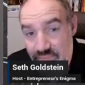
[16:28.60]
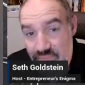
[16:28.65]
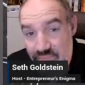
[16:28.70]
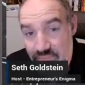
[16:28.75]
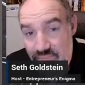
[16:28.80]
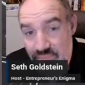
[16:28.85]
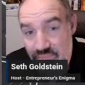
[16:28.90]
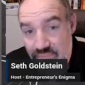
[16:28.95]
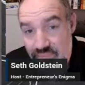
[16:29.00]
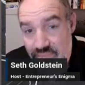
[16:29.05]

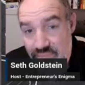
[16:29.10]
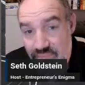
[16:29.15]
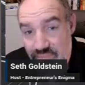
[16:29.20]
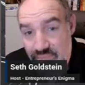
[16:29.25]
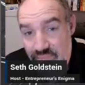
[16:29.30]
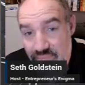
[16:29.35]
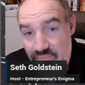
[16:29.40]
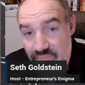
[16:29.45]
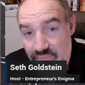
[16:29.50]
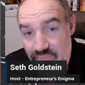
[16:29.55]

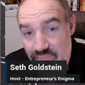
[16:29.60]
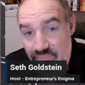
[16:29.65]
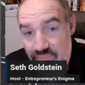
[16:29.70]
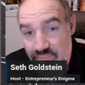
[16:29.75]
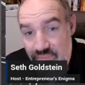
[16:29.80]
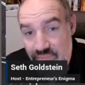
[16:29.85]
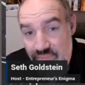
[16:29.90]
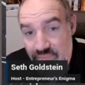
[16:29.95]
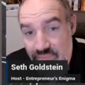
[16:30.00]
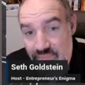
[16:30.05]

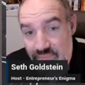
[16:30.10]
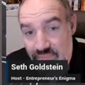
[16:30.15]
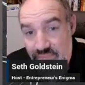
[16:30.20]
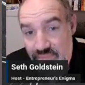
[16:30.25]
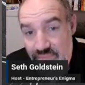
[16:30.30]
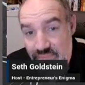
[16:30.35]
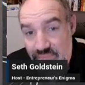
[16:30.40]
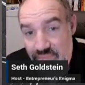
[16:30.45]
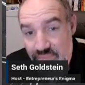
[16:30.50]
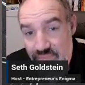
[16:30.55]

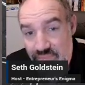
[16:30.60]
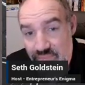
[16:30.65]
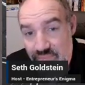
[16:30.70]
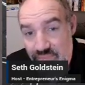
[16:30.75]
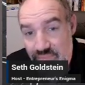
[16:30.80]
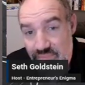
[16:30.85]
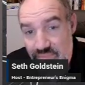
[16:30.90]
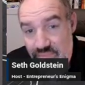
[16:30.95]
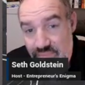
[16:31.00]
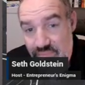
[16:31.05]

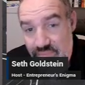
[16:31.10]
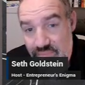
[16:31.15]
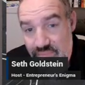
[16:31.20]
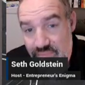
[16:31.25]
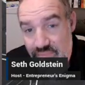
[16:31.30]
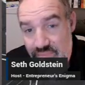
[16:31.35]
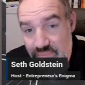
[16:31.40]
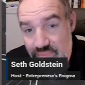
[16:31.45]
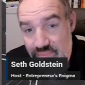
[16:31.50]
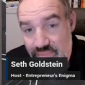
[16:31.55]

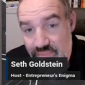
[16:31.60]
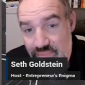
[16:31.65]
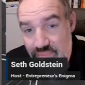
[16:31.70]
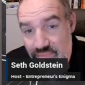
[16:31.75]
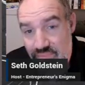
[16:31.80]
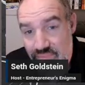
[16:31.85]
[no speech]